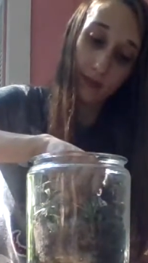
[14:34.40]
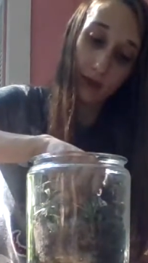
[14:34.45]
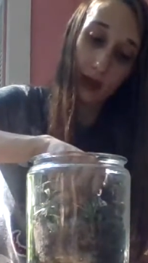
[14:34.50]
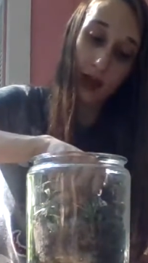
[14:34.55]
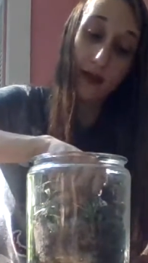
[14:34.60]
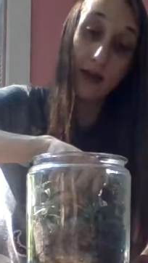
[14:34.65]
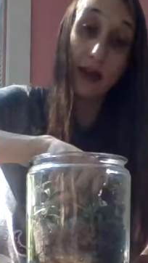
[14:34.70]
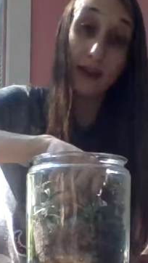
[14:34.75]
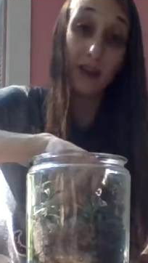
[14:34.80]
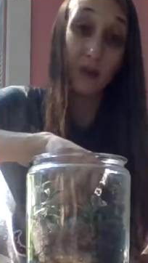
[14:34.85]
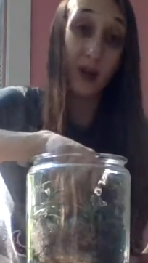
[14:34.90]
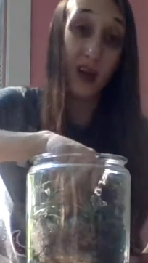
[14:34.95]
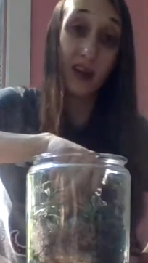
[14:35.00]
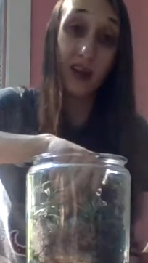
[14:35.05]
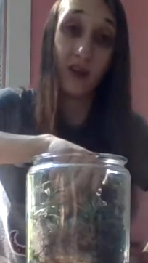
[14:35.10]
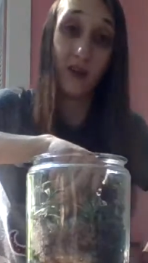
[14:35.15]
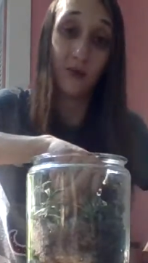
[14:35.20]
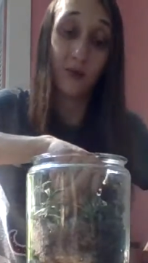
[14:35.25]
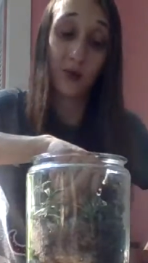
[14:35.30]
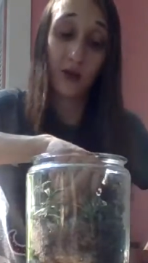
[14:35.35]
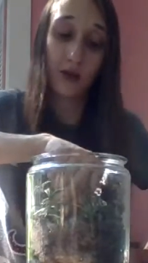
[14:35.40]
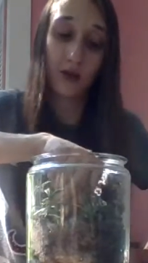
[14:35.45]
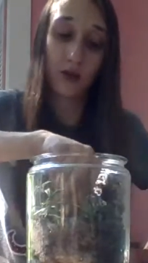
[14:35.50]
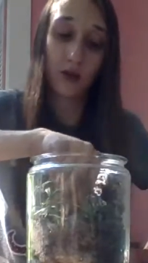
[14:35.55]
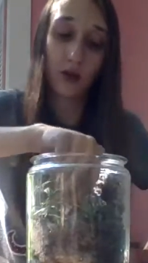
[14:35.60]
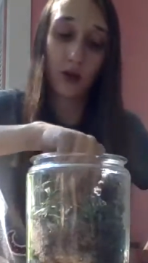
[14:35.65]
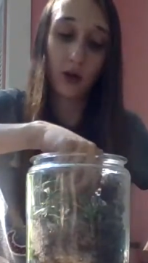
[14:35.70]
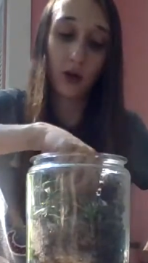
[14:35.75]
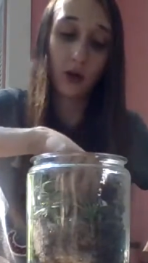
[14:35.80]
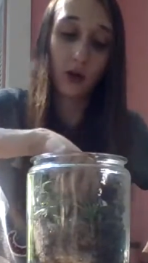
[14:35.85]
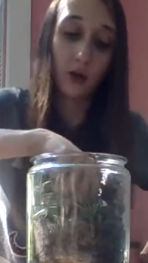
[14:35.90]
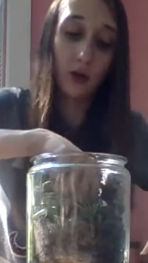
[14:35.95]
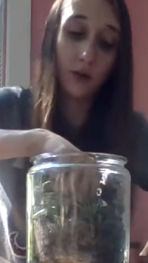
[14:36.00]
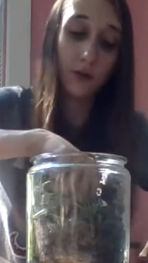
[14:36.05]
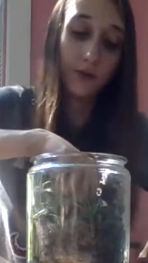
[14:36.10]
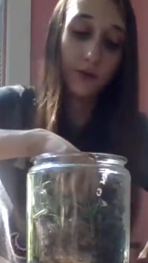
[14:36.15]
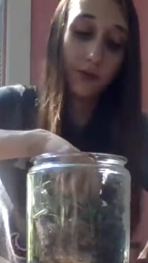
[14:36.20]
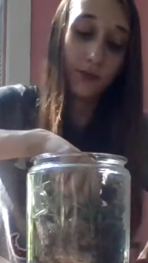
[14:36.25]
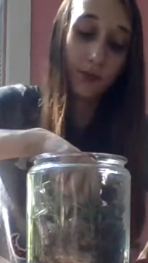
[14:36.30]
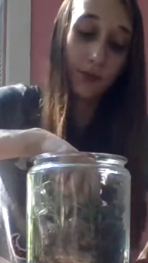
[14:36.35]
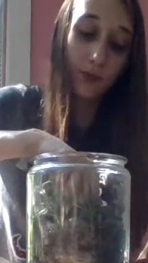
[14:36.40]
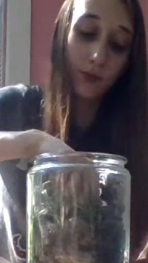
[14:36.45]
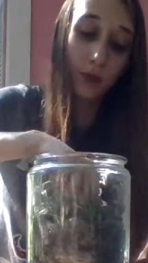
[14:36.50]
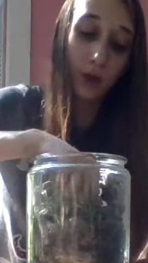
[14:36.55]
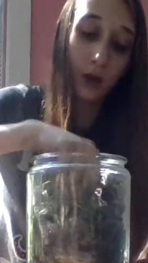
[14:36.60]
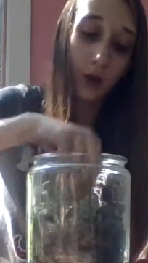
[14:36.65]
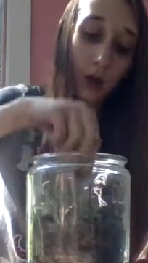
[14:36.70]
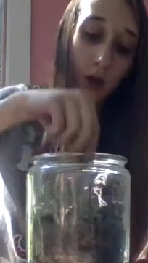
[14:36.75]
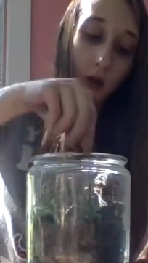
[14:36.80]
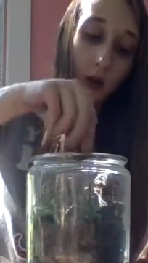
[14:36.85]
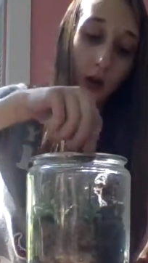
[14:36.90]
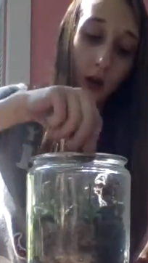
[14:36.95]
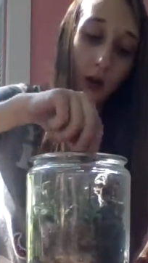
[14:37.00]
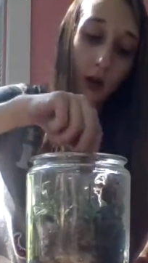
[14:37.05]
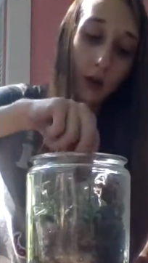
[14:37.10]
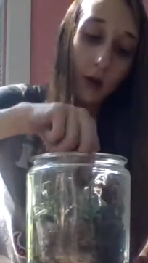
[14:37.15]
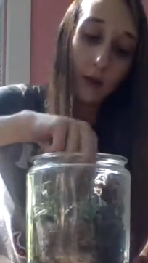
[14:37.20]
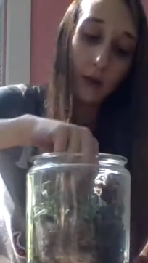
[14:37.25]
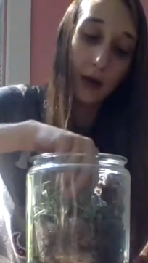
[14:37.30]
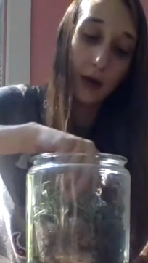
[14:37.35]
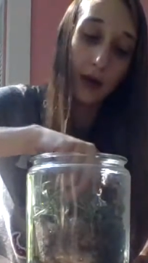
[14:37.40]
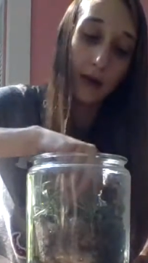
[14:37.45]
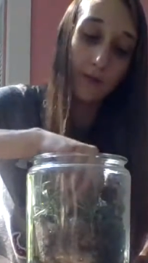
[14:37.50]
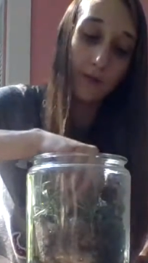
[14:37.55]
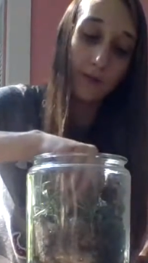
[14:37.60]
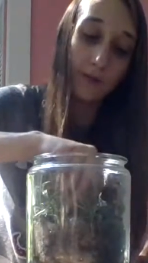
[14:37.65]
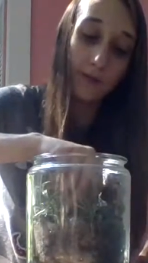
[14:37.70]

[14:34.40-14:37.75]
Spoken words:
And that's why you put the charcoal. But